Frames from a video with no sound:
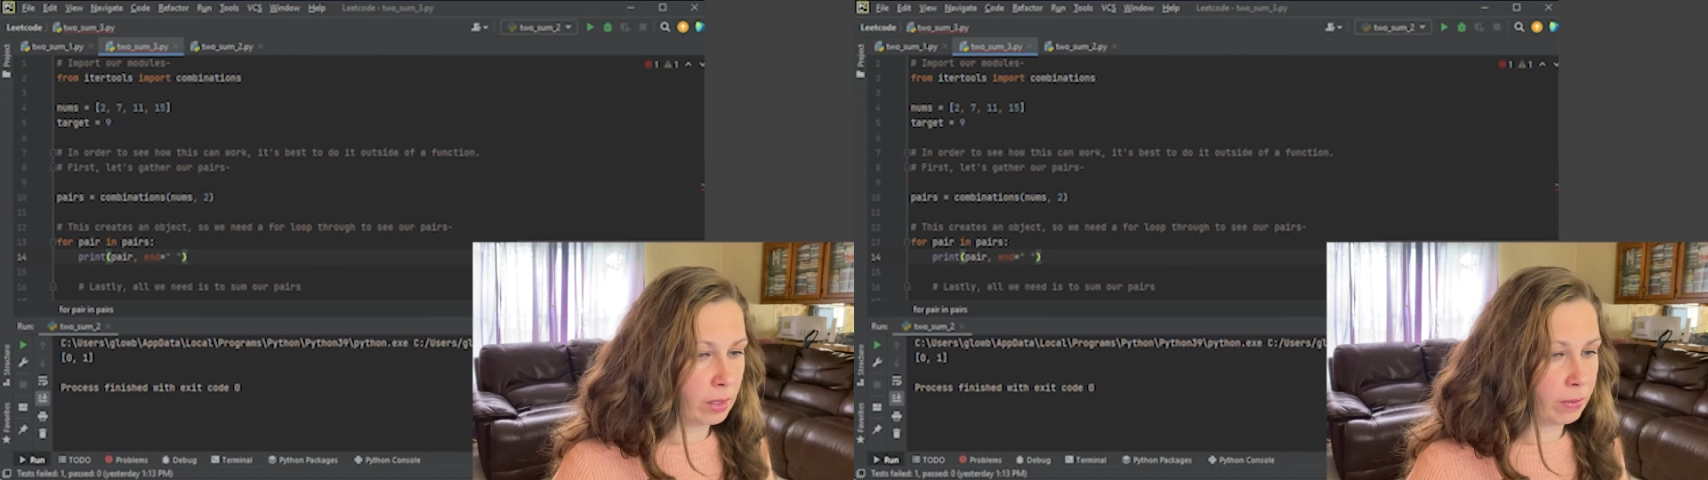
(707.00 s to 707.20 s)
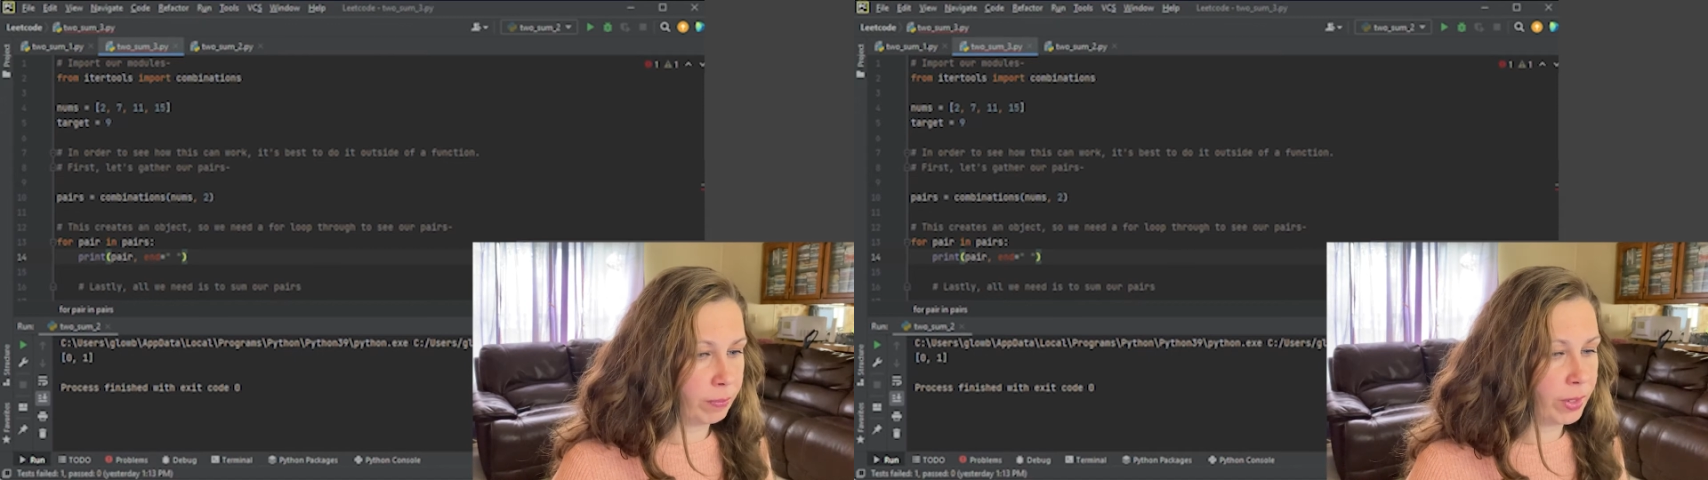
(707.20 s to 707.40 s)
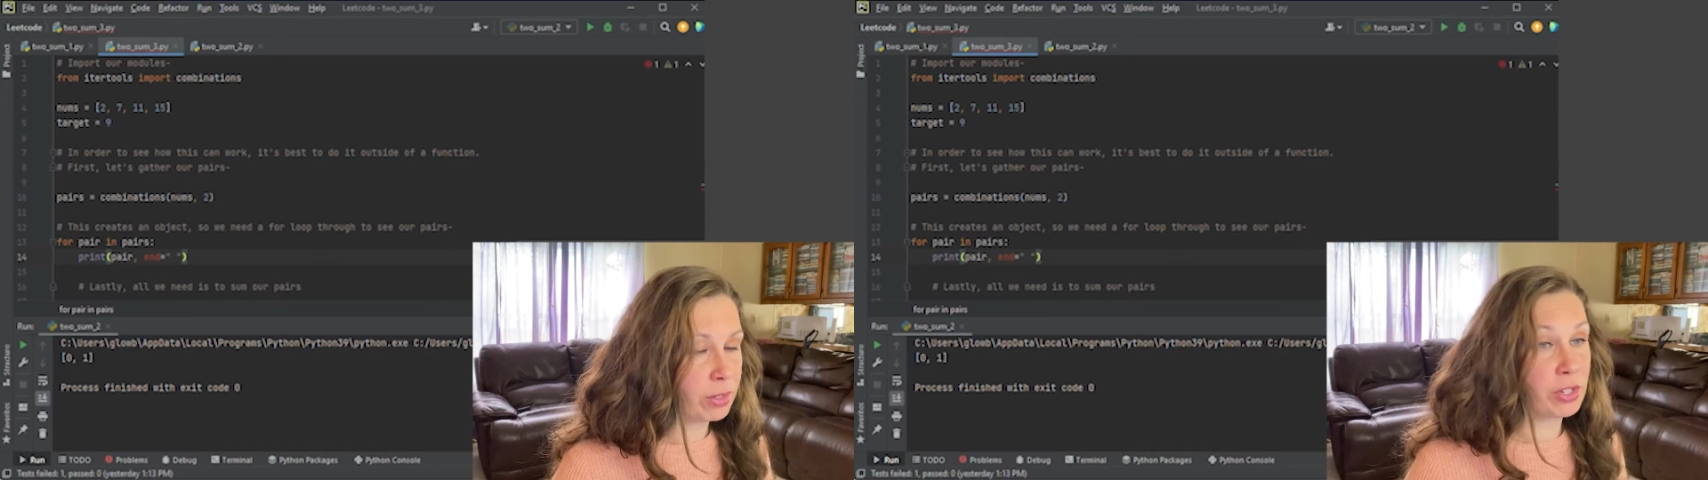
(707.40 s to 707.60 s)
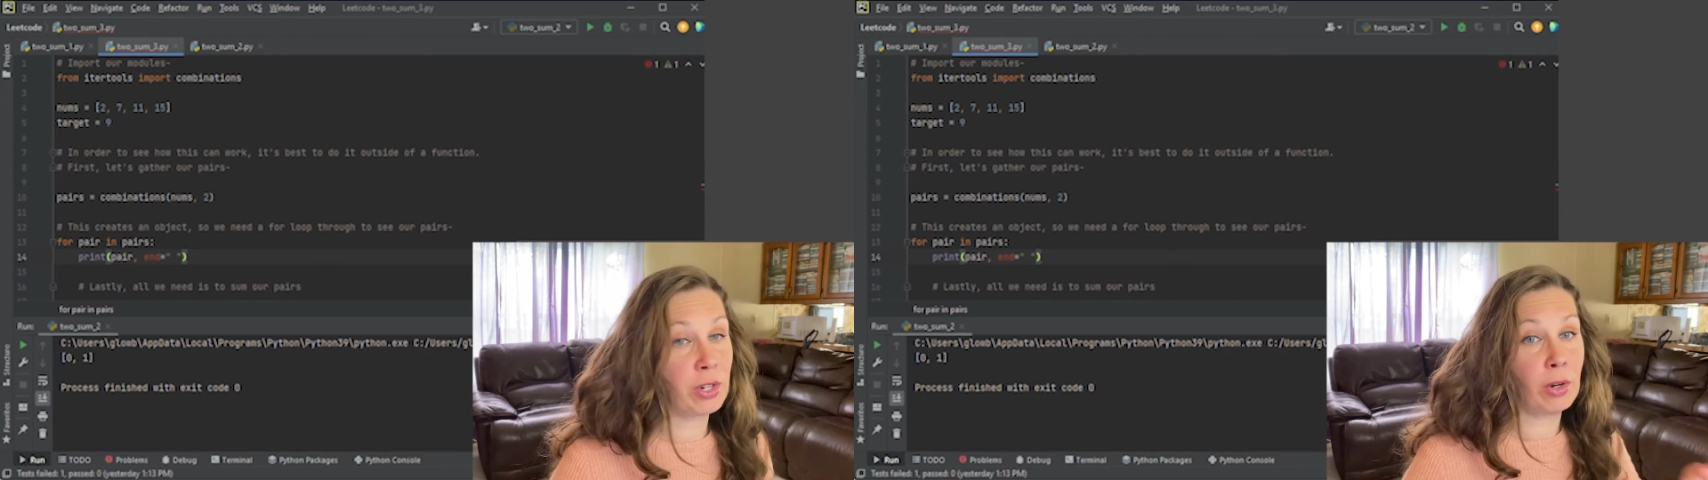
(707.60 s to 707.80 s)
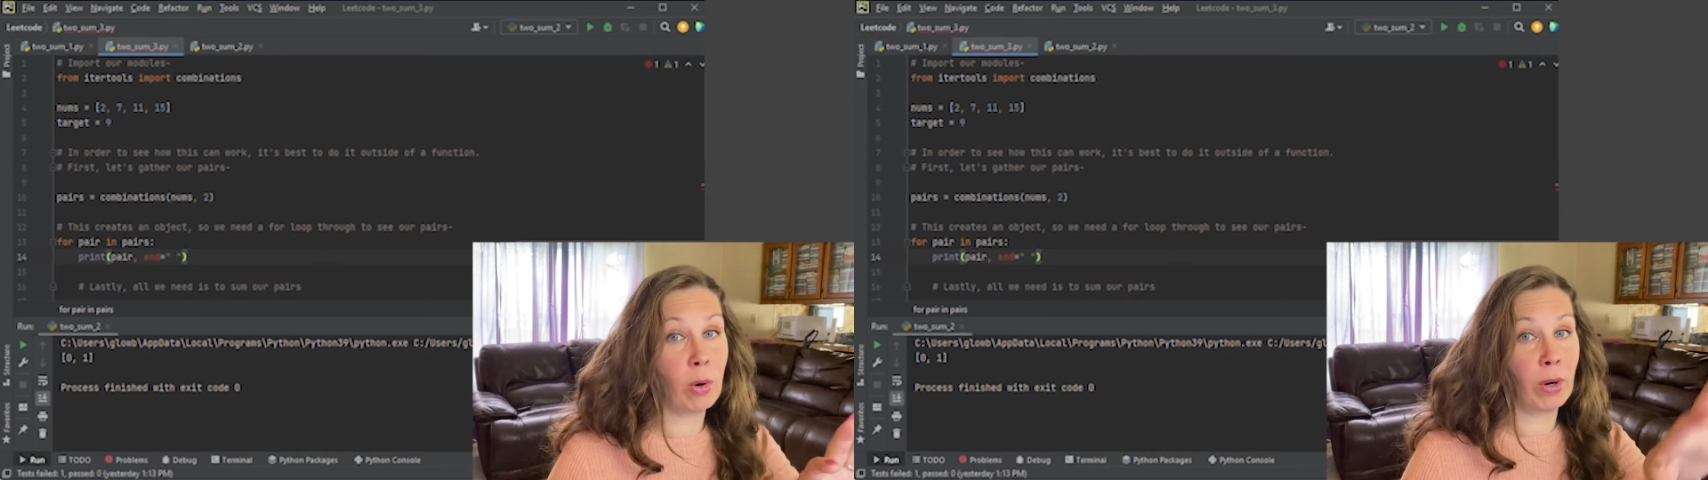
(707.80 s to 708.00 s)
There's
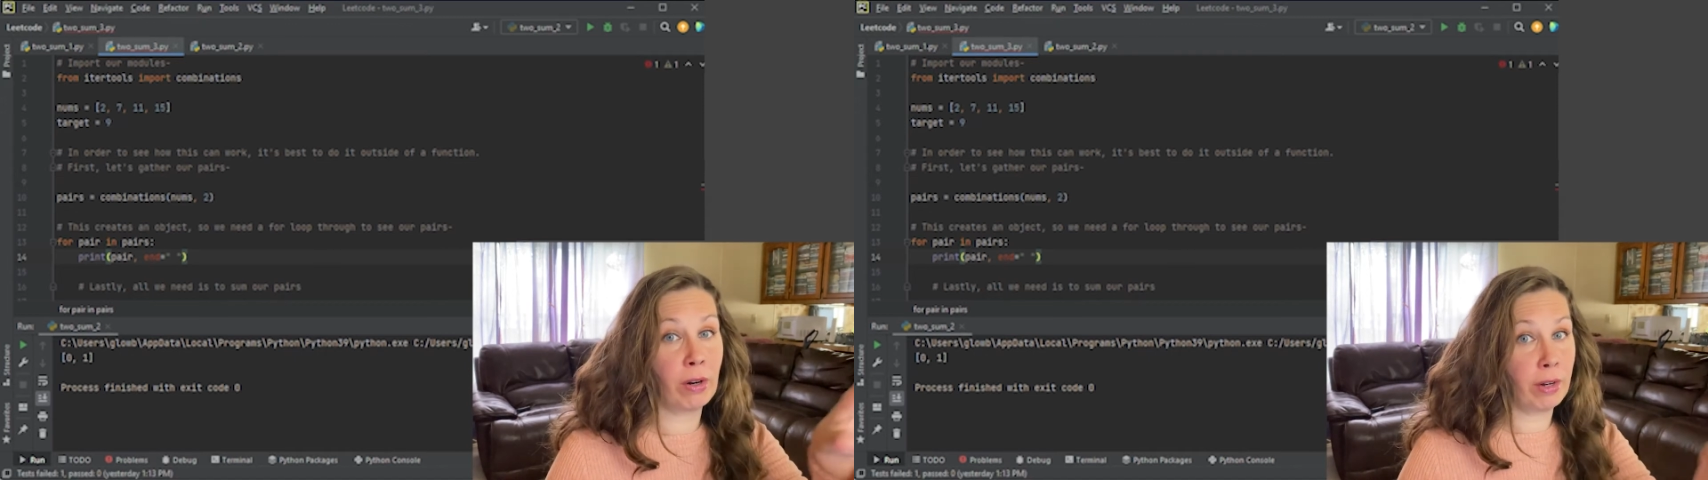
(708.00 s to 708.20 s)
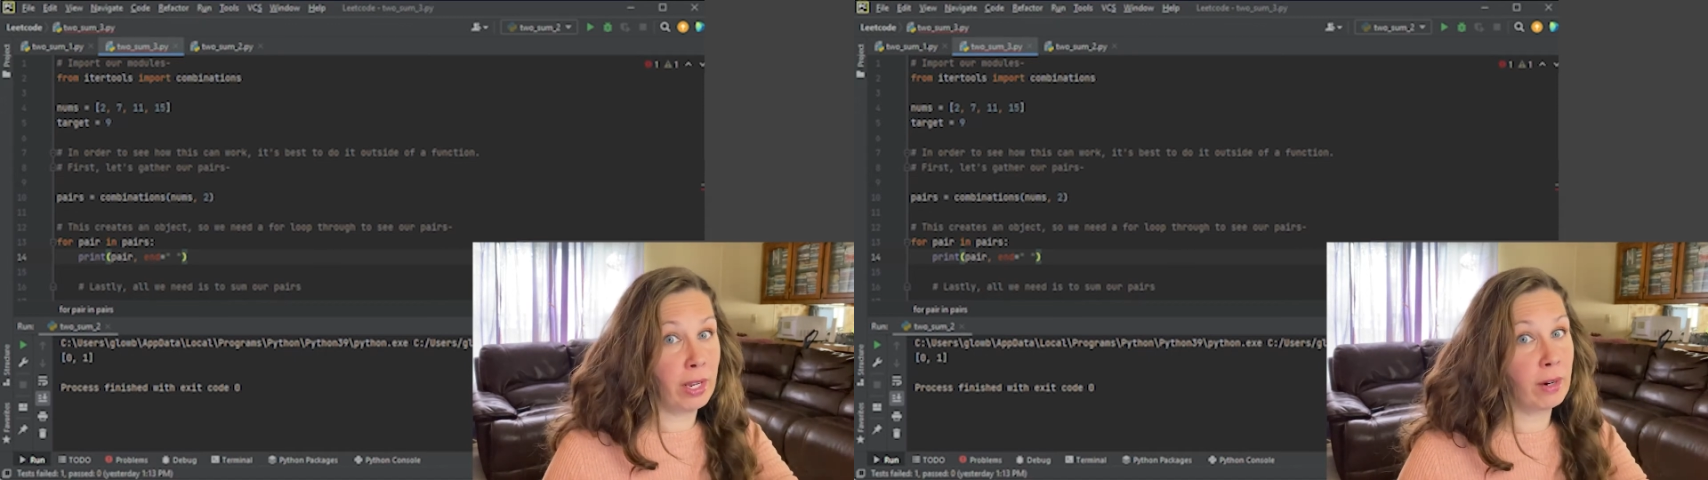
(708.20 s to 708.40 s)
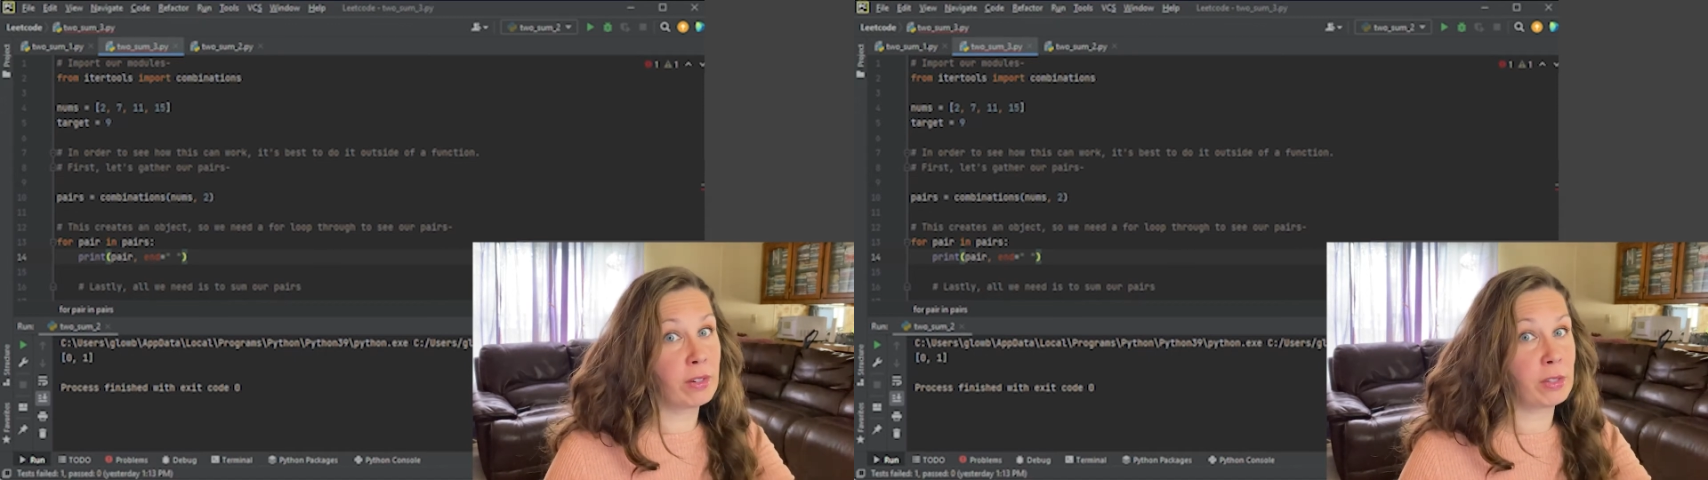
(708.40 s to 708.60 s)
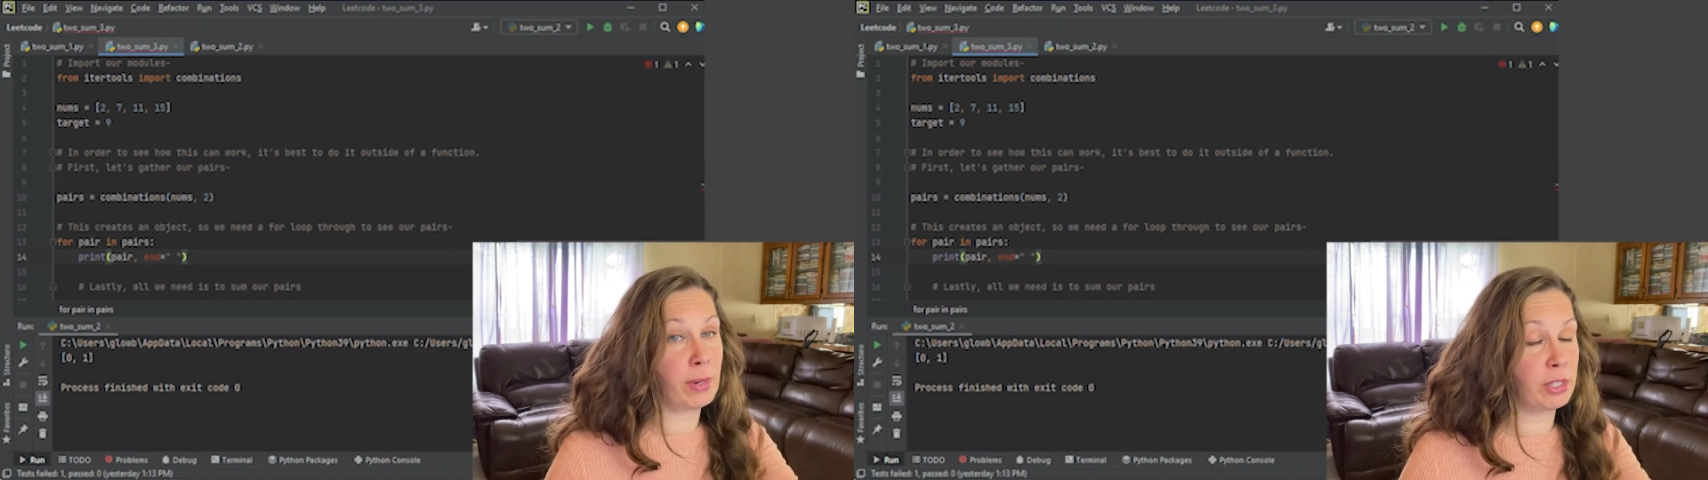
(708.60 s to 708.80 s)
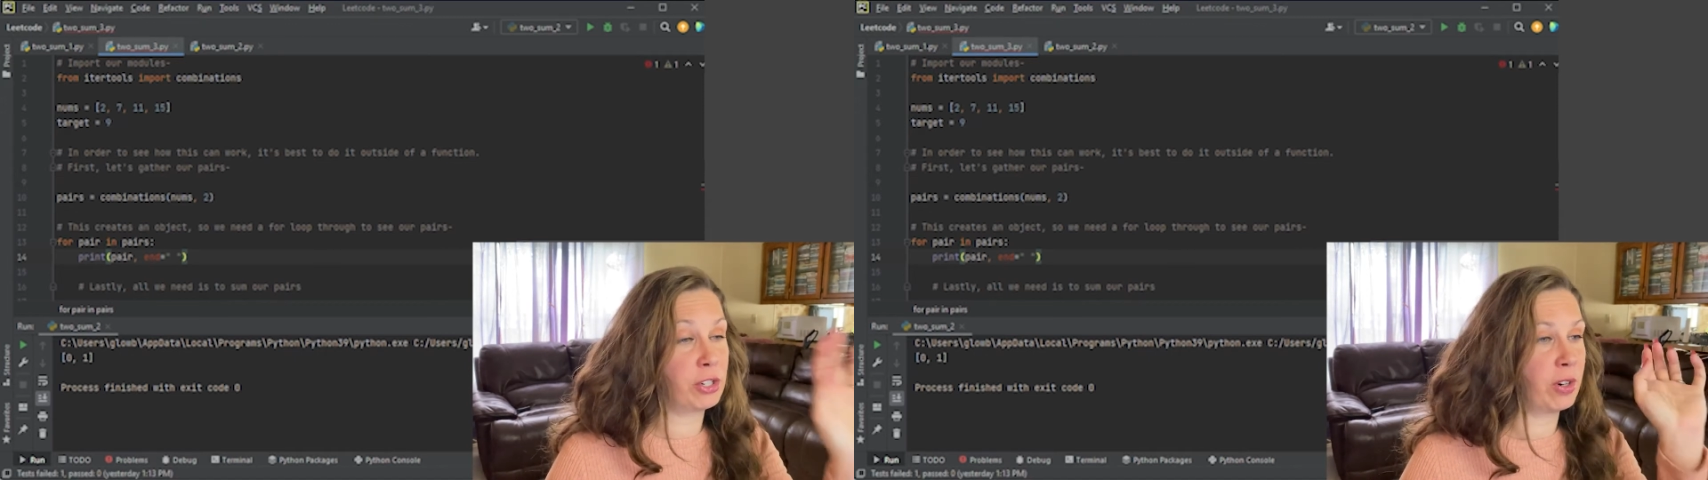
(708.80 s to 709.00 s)
nowhere near as much